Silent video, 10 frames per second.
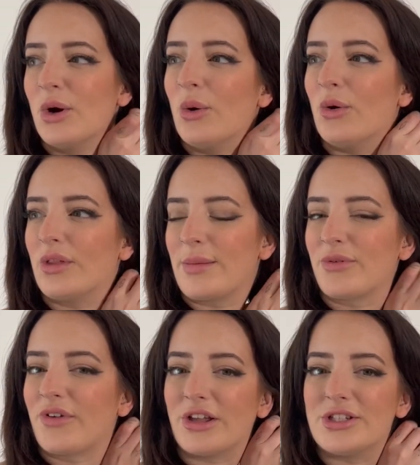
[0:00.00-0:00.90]
or they
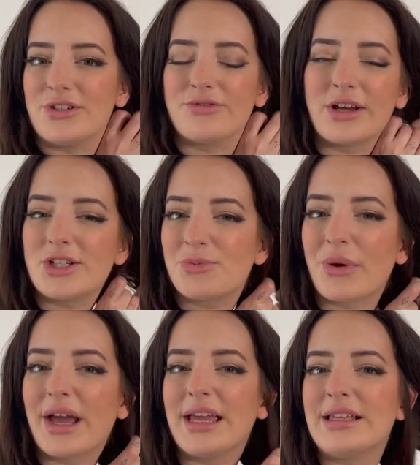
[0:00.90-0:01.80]
prefer to do French
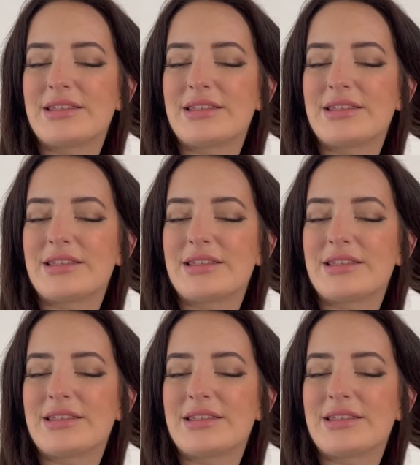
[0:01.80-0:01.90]
braids.